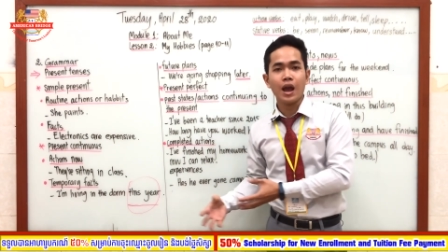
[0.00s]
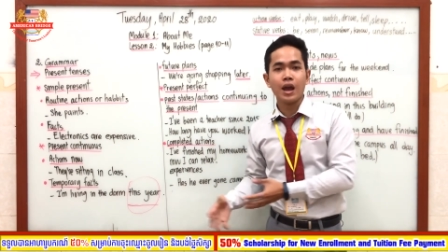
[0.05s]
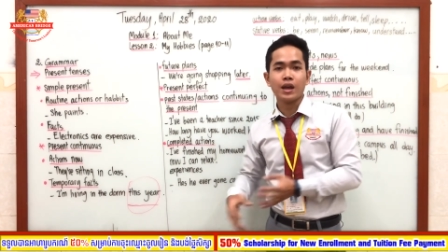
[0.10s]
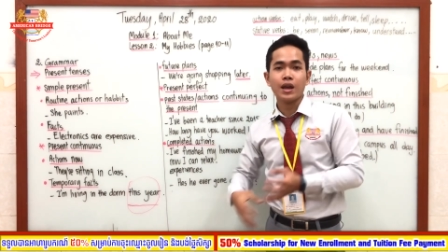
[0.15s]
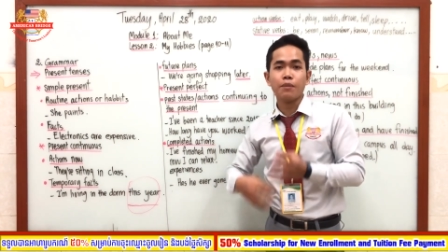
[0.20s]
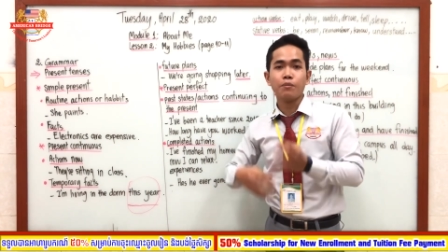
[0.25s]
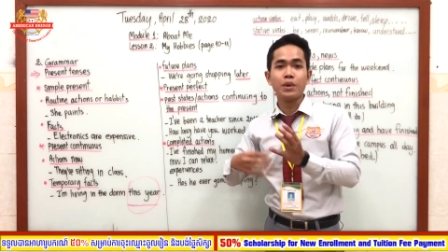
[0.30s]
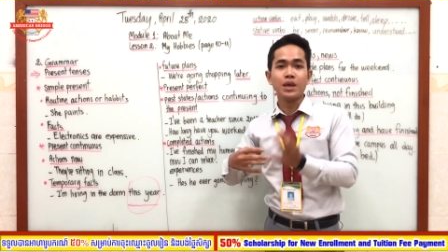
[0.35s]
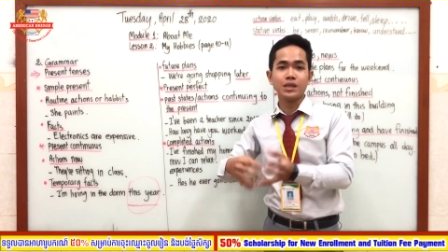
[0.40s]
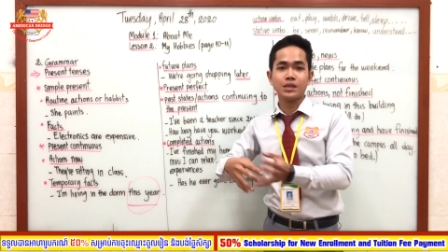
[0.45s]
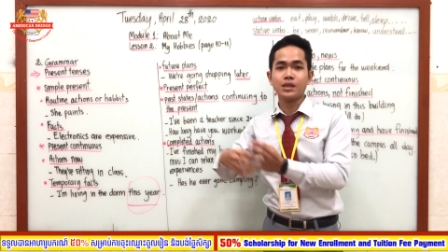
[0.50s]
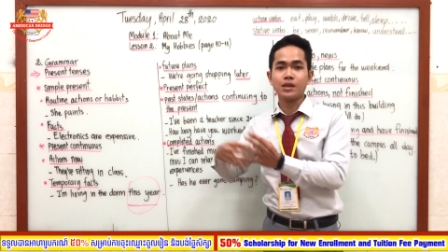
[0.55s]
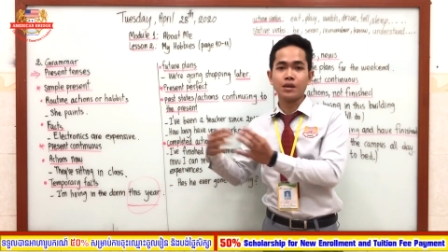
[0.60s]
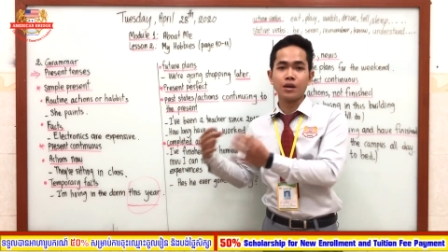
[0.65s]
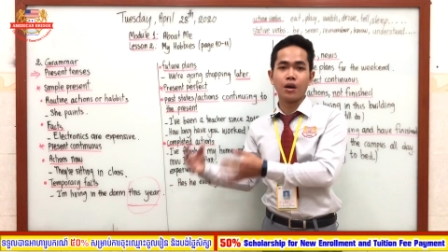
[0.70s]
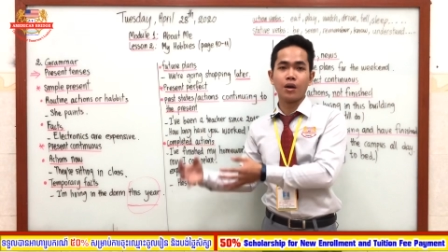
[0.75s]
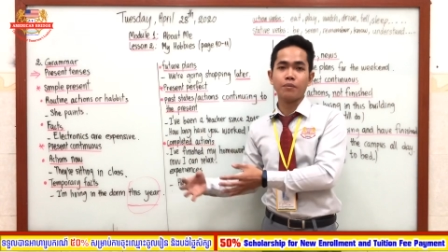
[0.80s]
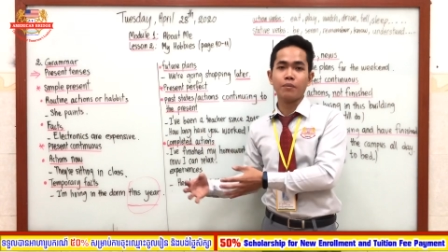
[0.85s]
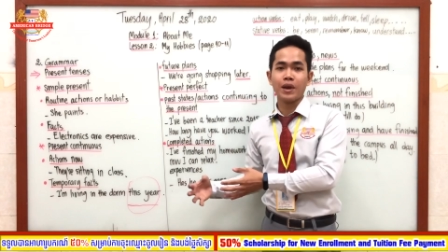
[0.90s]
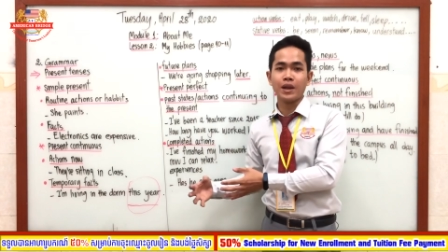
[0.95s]
I am
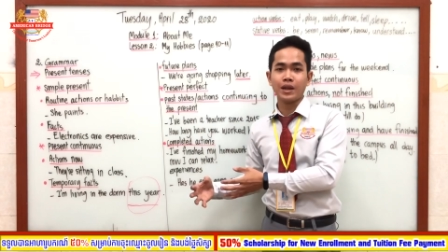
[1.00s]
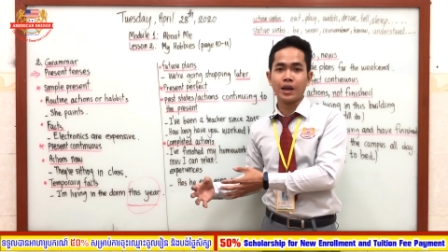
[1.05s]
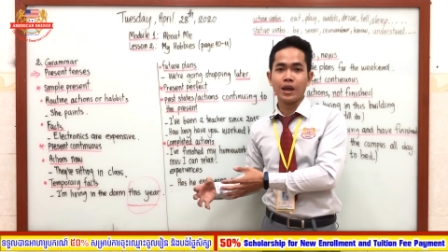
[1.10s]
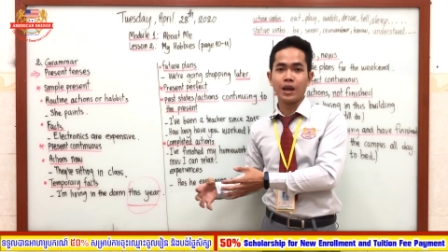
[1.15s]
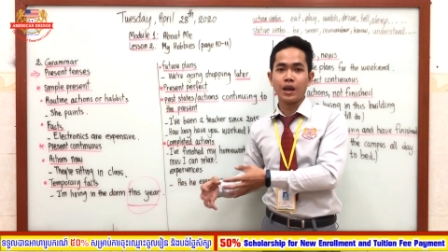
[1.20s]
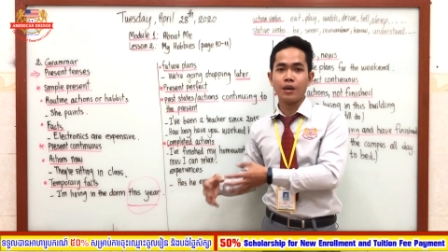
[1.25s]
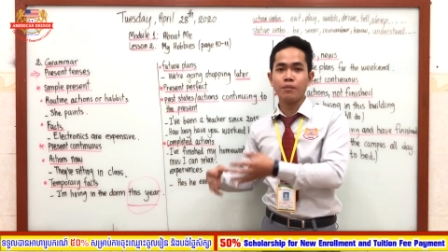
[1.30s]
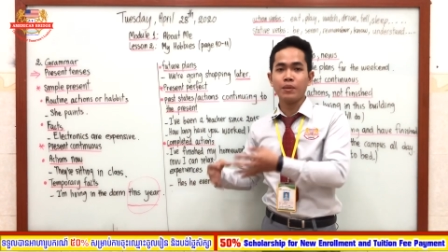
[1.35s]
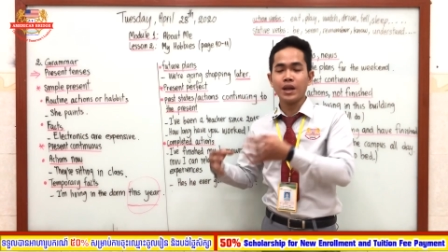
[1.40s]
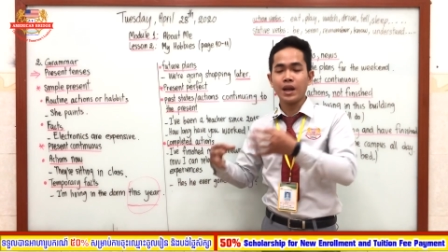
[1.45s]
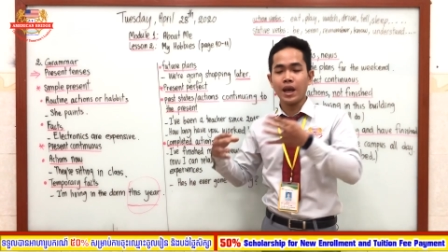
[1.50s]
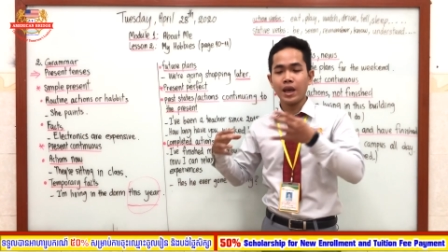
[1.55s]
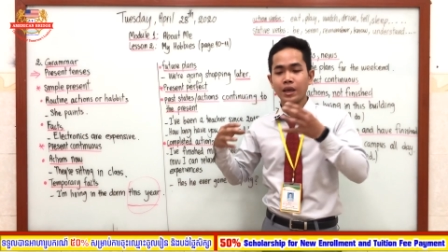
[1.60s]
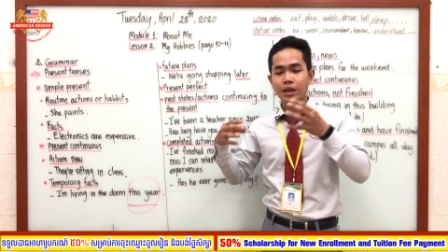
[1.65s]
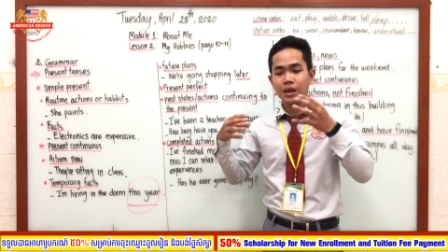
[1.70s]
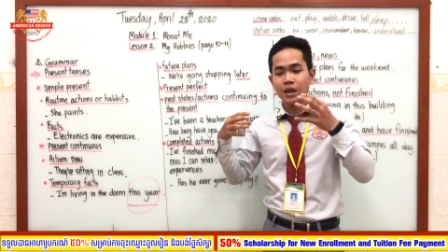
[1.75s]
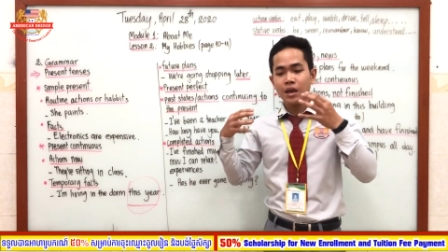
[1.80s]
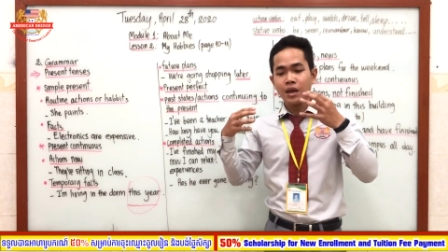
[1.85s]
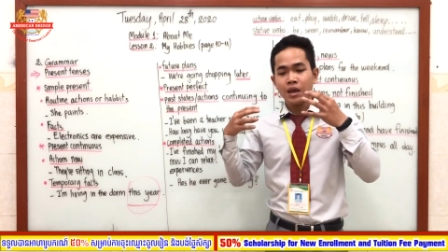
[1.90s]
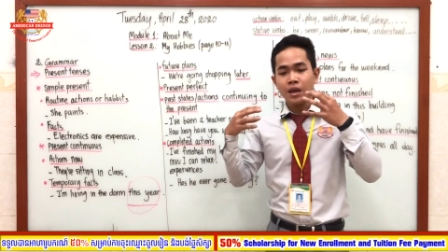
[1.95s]
meeting on Monday. It means
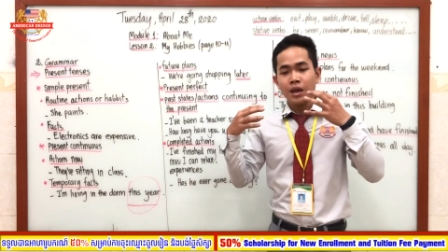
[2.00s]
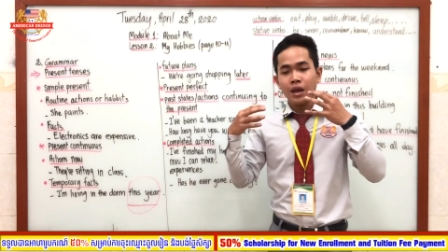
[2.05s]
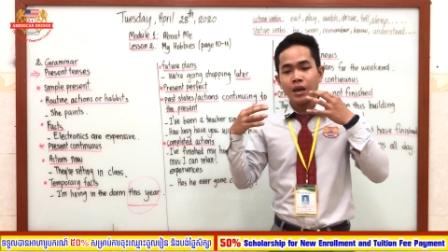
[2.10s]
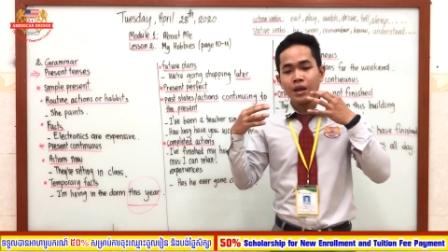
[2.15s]
like,